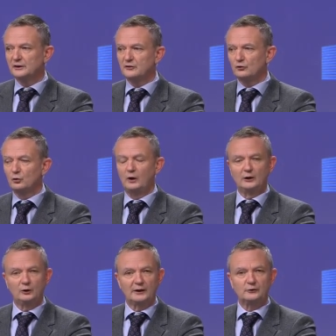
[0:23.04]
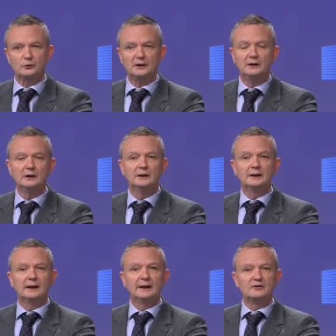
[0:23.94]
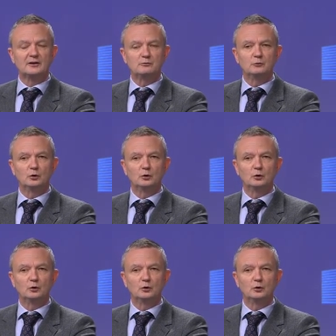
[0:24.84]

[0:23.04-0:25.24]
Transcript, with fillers: uh, broaching a number of points